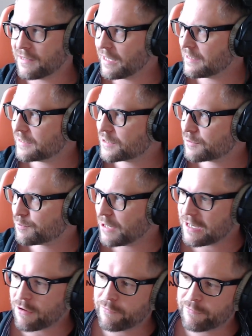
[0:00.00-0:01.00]
that is
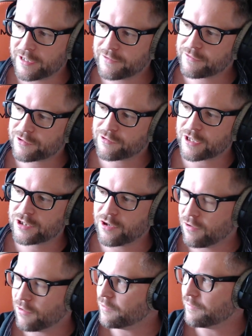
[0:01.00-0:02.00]
spread over infrastructure
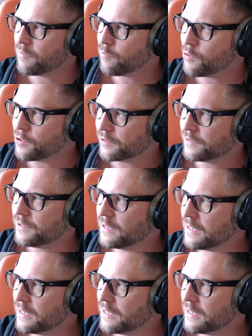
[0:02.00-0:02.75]
all over the world.